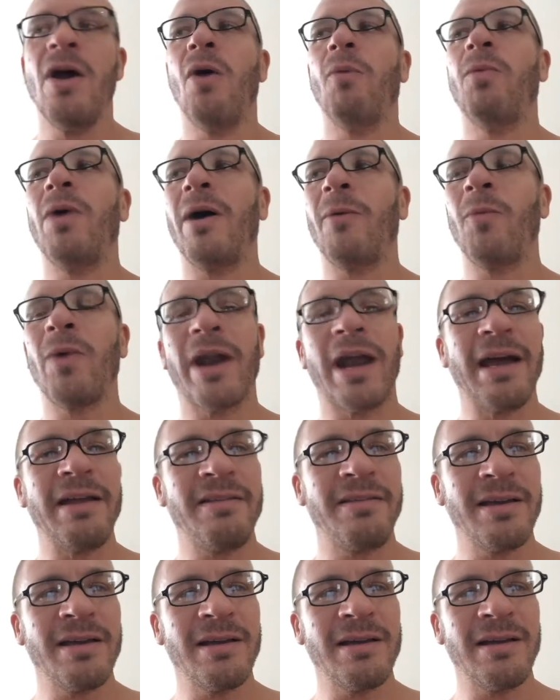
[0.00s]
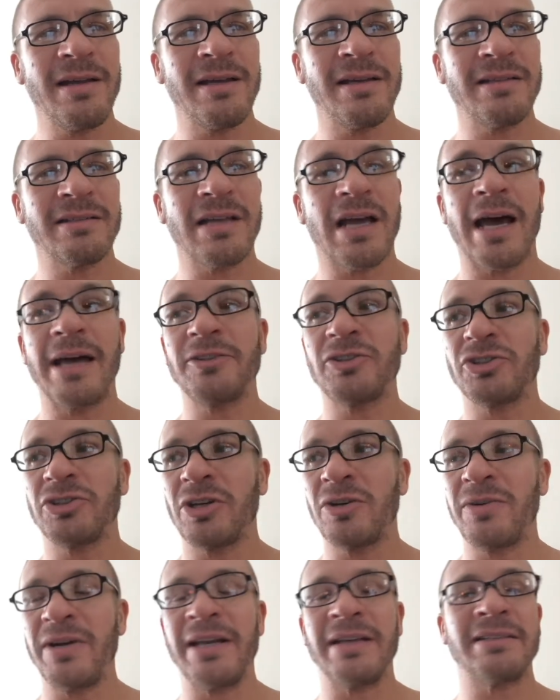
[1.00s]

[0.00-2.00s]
What, what I did is I showed